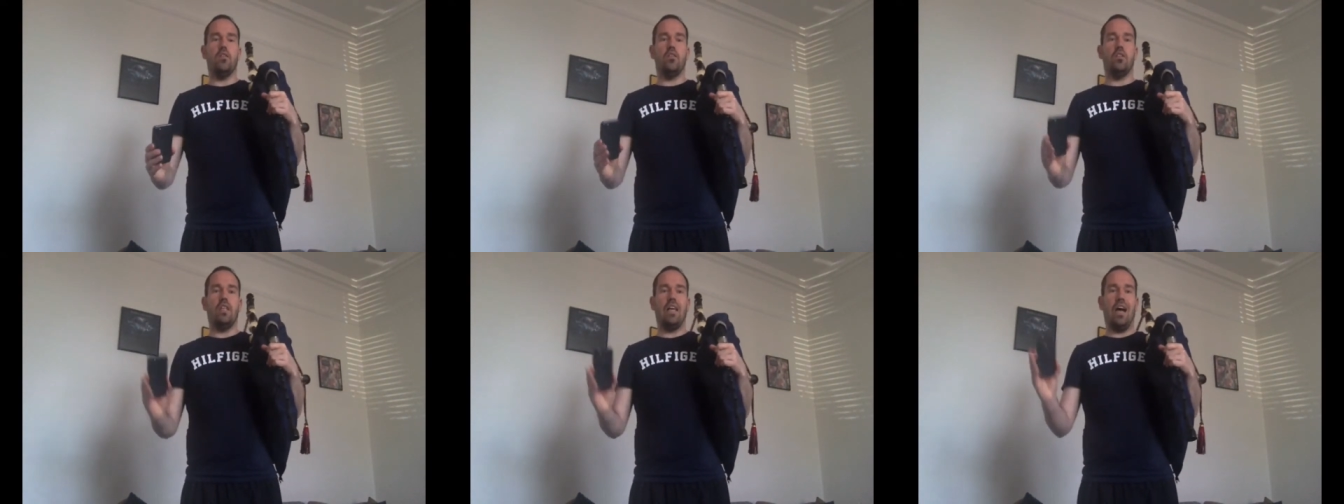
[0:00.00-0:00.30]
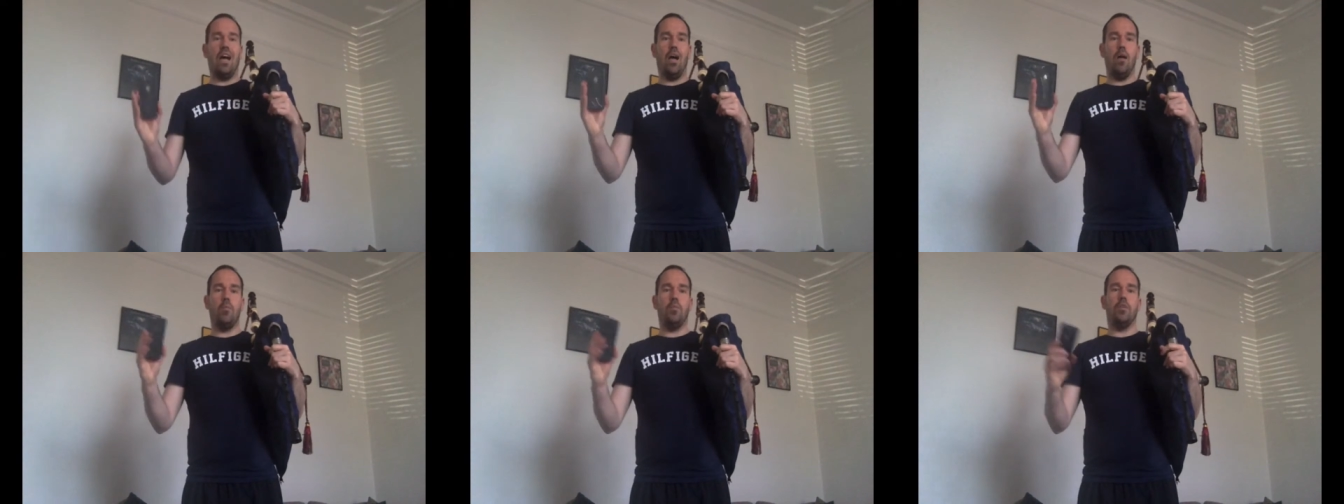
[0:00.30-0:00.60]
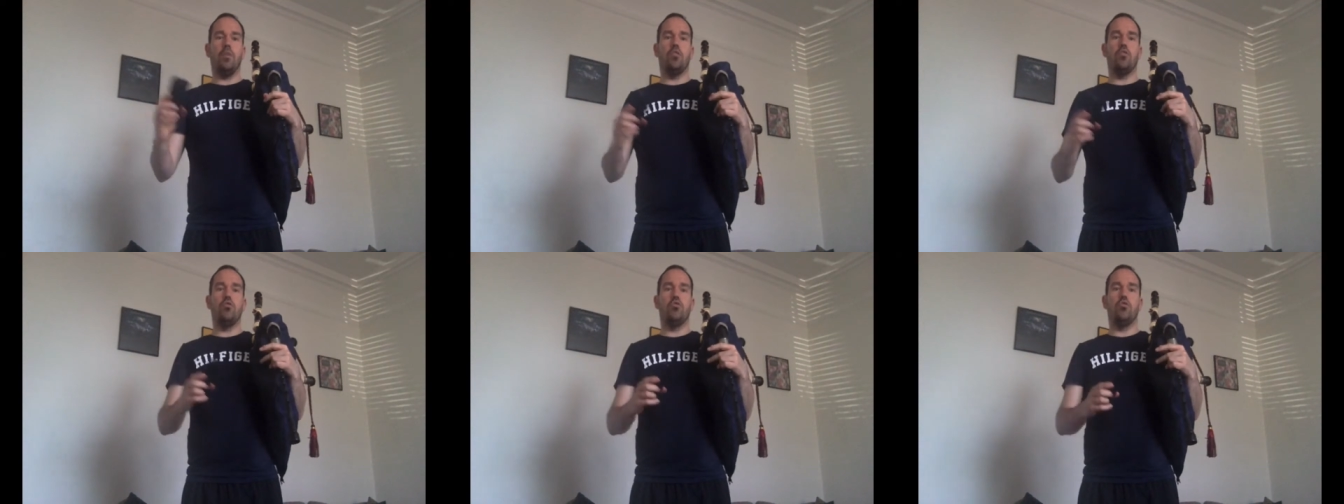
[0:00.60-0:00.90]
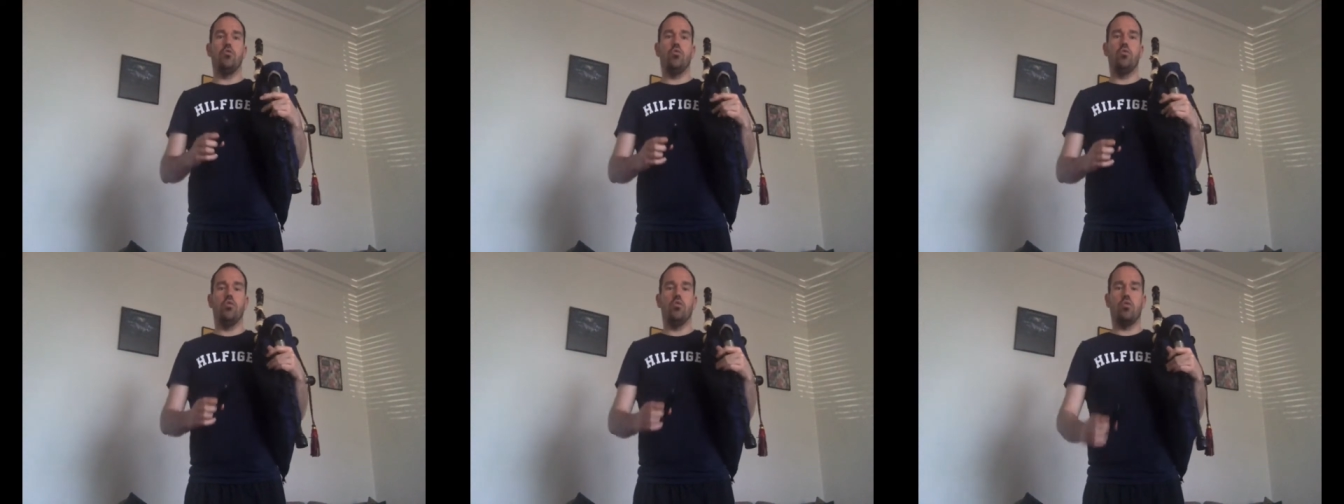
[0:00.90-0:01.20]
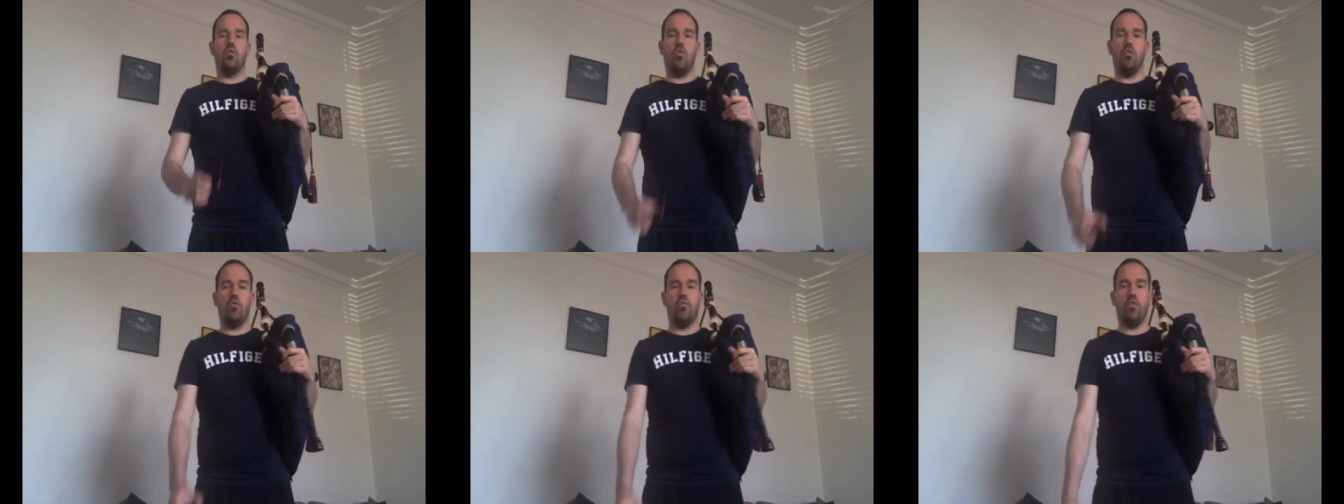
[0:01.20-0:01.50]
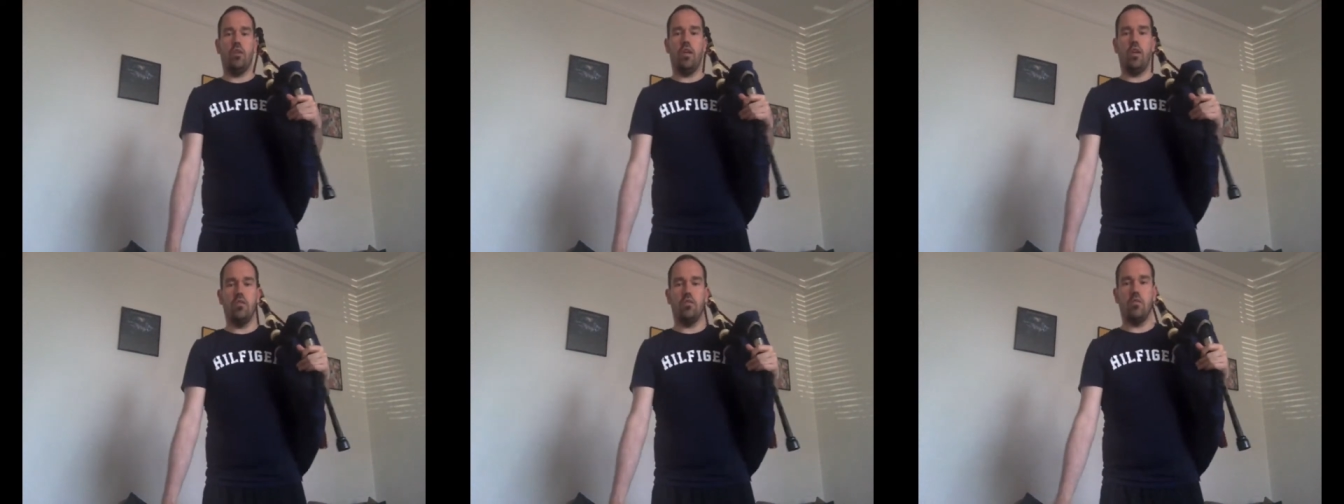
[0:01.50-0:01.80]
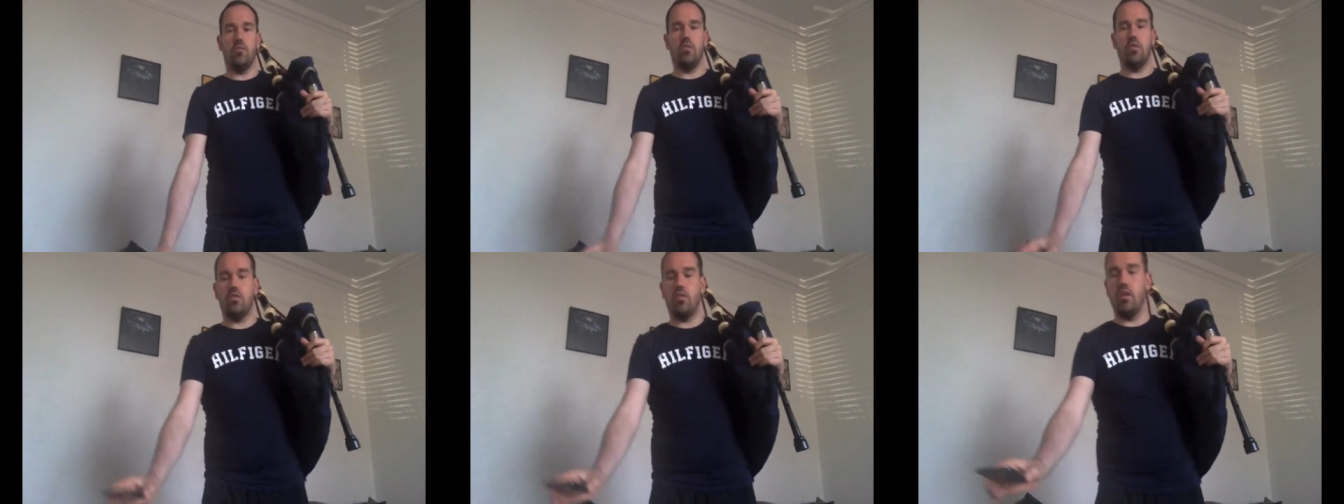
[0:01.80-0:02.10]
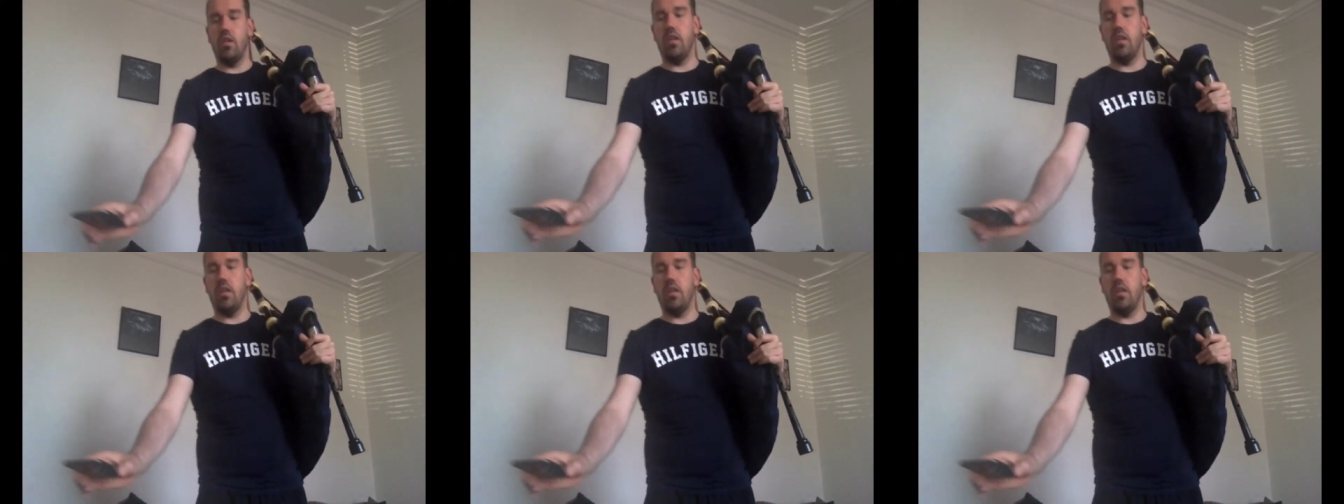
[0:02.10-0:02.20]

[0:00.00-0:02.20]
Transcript: tap your drones off. Okay, so I'm just going